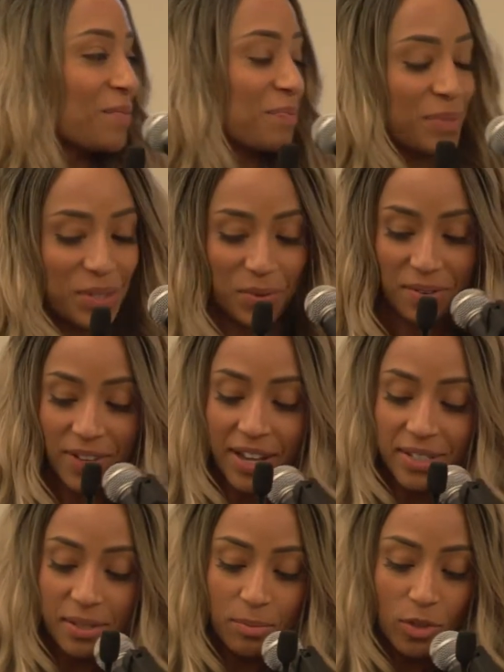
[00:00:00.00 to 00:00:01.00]
So we've got
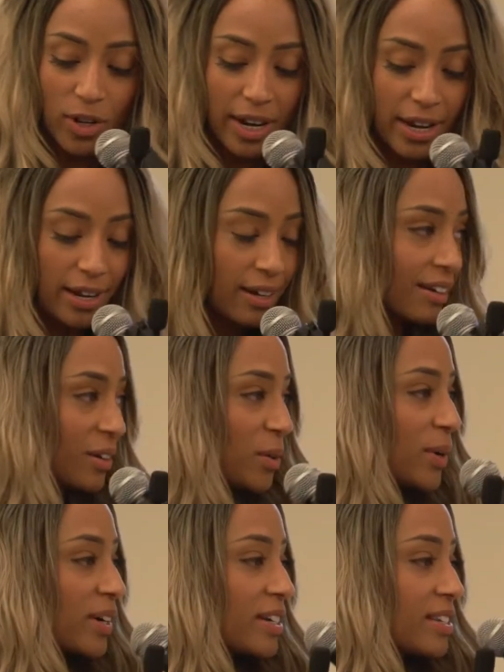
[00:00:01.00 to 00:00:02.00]
some great
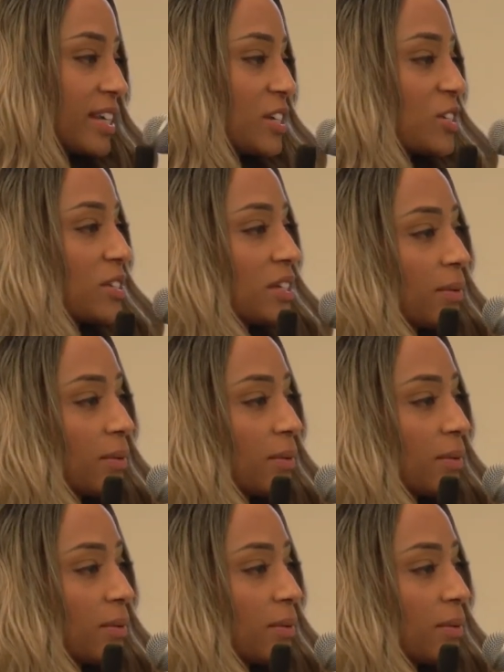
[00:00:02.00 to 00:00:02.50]
organizations here.